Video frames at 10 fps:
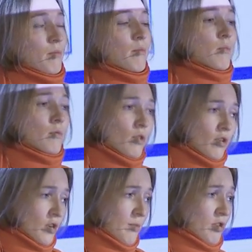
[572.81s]

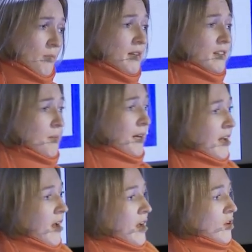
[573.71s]
not immutability, but
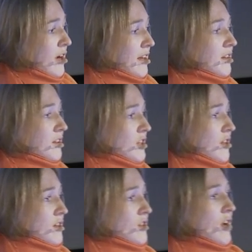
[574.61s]
you can't guarantee
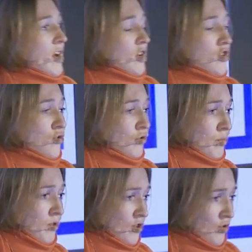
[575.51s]
that it should
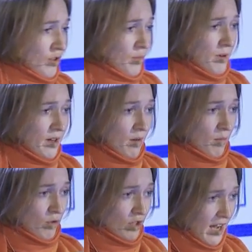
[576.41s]
shouldn't be
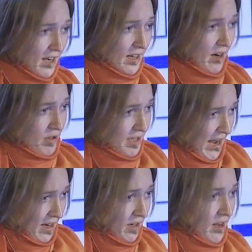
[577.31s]
mutated
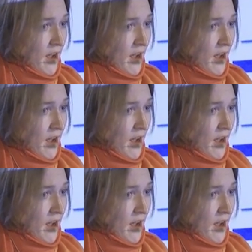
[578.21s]
outside